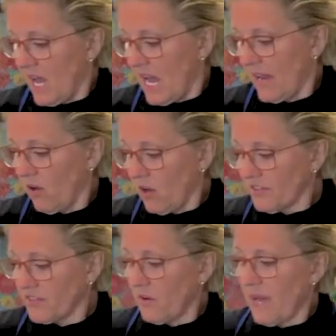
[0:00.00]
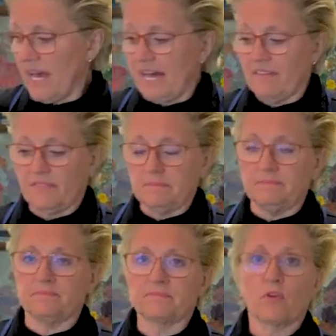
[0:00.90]
I also have,
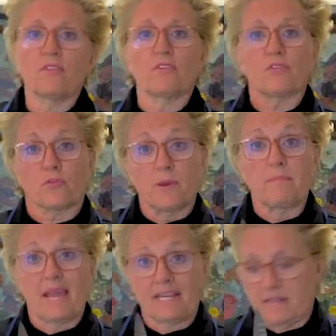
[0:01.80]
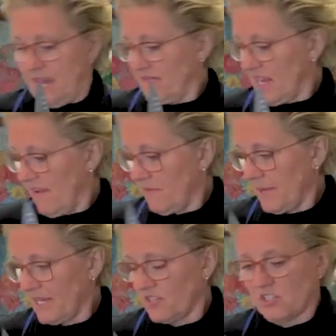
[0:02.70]
or they're the three main knives I have in
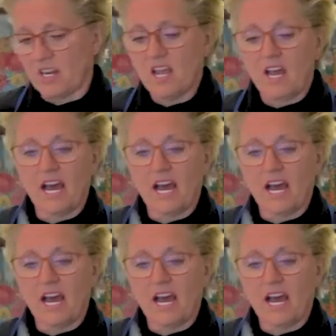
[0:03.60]
my kitchen.